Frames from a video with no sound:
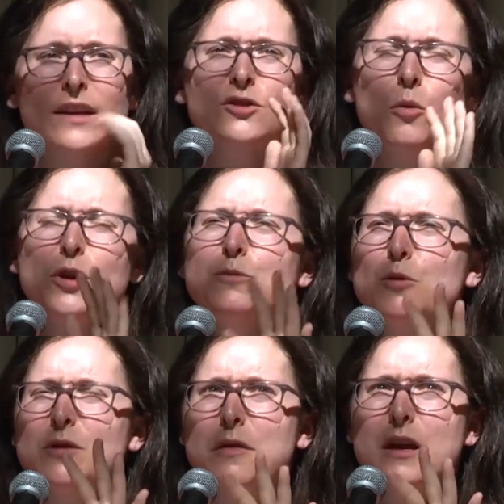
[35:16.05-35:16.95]
so what are you
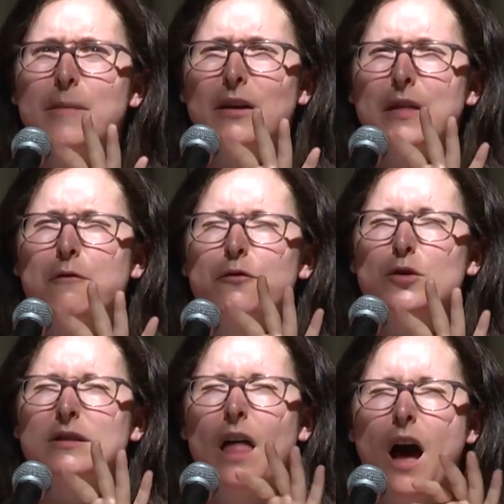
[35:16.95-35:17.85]
supposed to think about in that
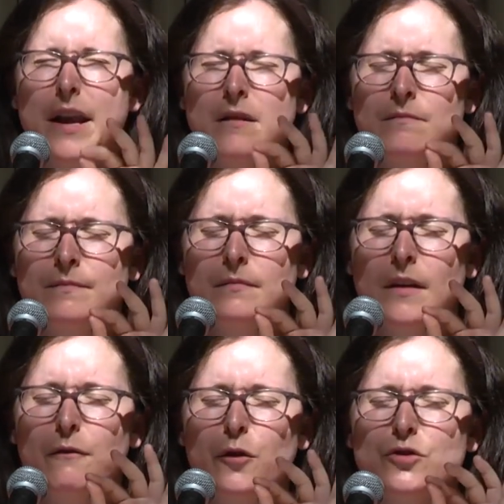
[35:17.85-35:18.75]
first line,
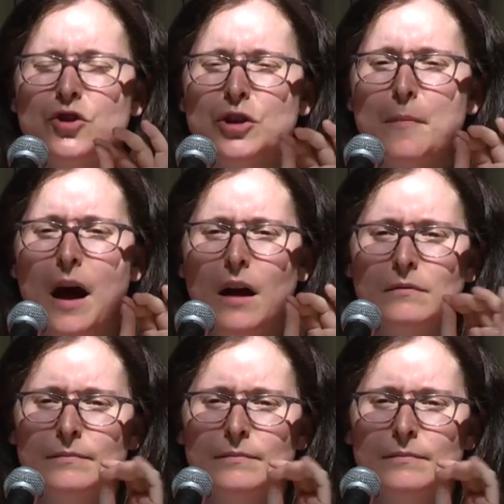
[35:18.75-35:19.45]
that first Shema?